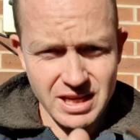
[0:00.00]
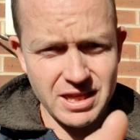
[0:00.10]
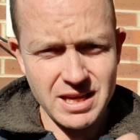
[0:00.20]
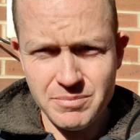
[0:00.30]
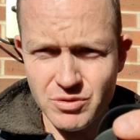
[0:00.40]
a
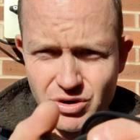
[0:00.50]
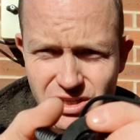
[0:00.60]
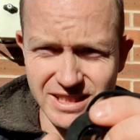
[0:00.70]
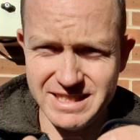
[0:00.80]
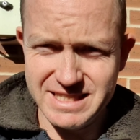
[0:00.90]
thumb
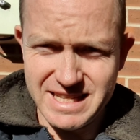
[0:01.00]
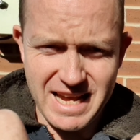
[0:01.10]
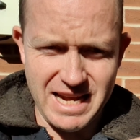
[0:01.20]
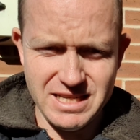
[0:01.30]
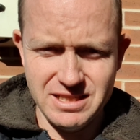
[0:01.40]
throttle
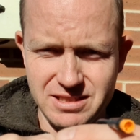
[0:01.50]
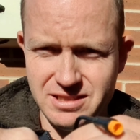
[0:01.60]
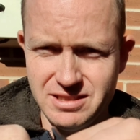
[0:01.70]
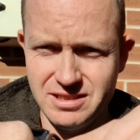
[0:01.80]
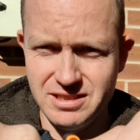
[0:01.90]
instead,
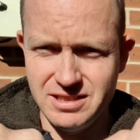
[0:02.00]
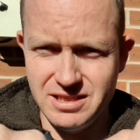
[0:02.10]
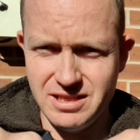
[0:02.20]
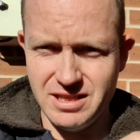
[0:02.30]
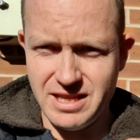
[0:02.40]

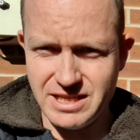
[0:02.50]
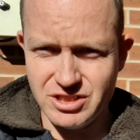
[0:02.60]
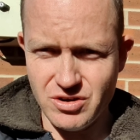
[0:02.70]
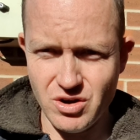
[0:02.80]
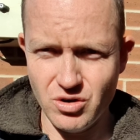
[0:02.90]
that's
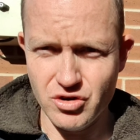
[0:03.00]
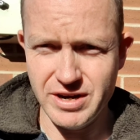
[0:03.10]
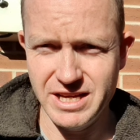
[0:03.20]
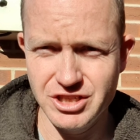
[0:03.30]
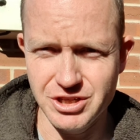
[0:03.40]
no longer
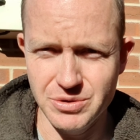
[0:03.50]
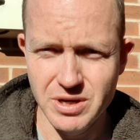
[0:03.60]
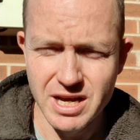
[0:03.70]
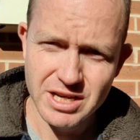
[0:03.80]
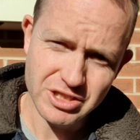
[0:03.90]
an issue.
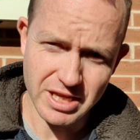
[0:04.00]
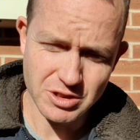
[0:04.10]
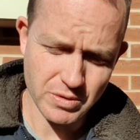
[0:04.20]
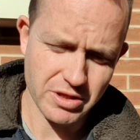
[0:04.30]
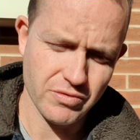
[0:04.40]
So
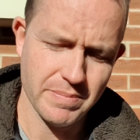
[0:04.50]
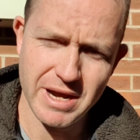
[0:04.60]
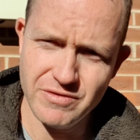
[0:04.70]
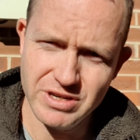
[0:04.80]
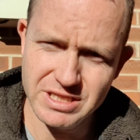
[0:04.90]
that's one of the
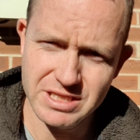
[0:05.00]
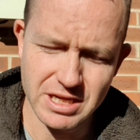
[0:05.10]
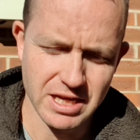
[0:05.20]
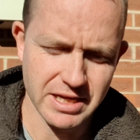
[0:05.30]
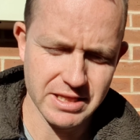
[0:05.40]
main reasons I
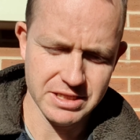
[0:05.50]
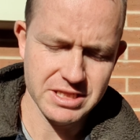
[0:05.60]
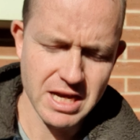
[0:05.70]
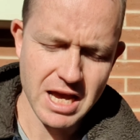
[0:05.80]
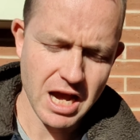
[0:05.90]
like this.
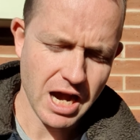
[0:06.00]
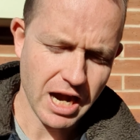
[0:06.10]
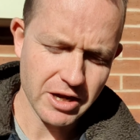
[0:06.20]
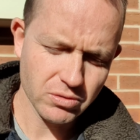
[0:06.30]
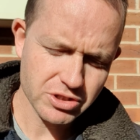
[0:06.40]

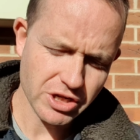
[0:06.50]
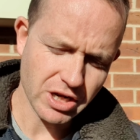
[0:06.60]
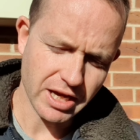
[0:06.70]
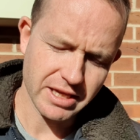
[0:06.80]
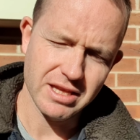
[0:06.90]
I also
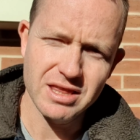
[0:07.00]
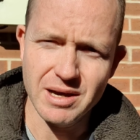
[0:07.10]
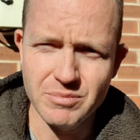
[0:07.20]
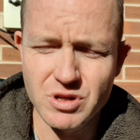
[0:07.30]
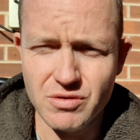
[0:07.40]
like the
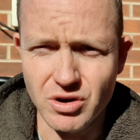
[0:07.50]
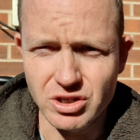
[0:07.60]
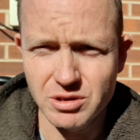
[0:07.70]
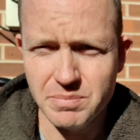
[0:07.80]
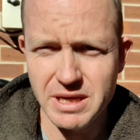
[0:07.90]
thumb
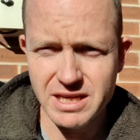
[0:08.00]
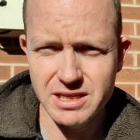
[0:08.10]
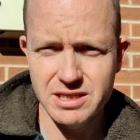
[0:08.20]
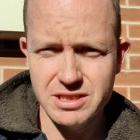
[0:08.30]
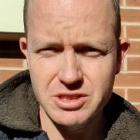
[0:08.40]
throttle
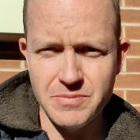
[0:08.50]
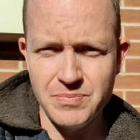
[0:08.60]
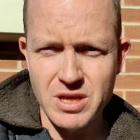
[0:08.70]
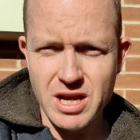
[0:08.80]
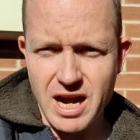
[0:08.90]
because
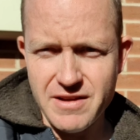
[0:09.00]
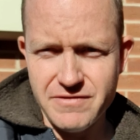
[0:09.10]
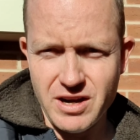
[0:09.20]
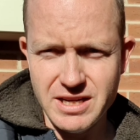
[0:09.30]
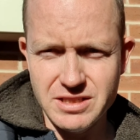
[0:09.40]
I
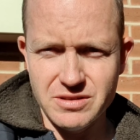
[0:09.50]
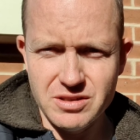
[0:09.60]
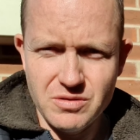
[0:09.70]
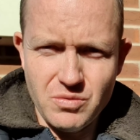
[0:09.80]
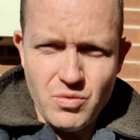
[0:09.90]
find
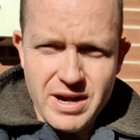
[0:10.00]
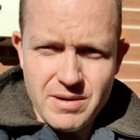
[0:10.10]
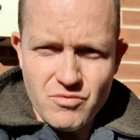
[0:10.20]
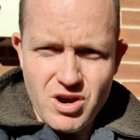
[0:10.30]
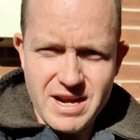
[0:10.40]
when
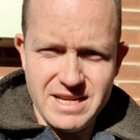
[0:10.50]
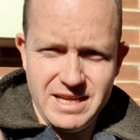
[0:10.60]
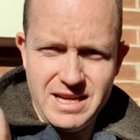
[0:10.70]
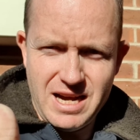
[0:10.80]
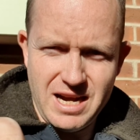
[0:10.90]
I'm
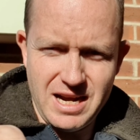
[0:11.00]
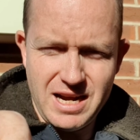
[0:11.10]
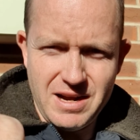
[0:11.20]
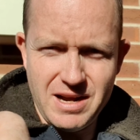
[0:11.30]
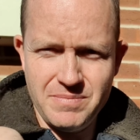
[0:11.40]
riding,
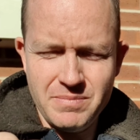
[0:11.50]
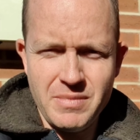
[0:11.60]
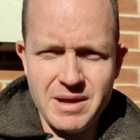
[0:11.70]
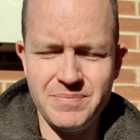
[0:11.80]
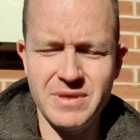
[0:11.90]
uh,
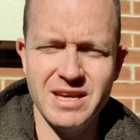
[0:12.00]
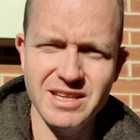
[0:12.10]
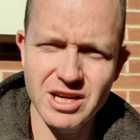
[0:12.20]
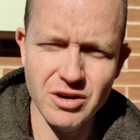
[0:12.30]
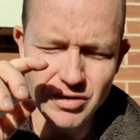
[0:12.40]
my
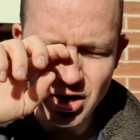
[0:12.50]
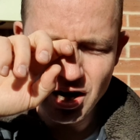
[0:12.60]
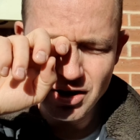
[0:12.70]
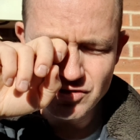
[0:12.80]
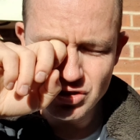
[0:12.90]
you know
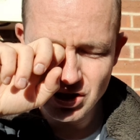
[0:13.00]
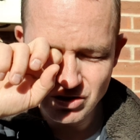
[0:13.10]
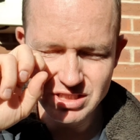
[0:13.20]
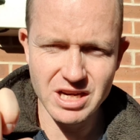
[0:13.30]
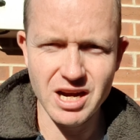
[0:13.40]
after a
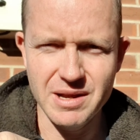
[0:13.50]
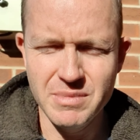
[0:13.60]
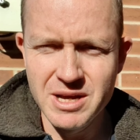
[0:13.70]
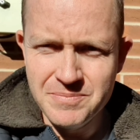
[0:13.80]
long time